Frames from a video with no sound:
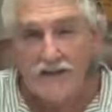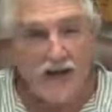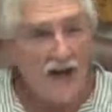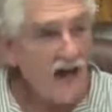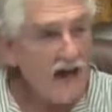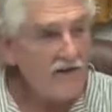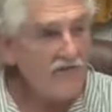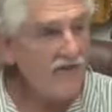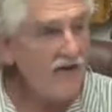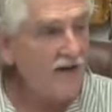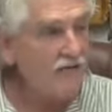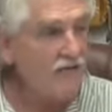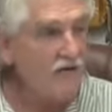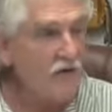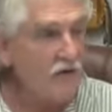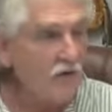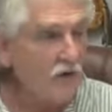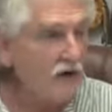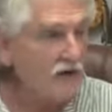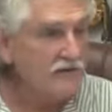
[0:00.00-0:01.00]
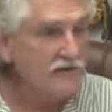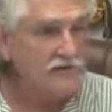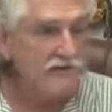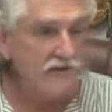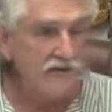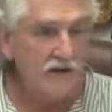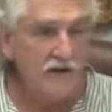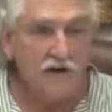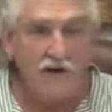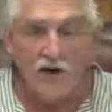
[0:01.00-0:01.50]
I have never
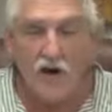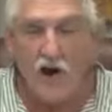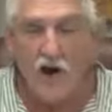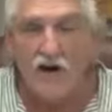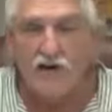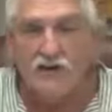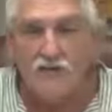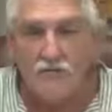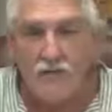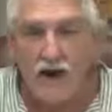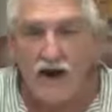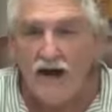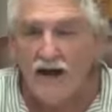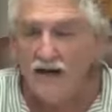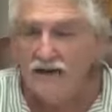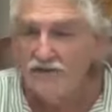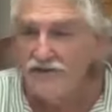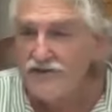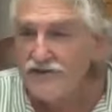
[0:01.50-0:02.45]
once lost my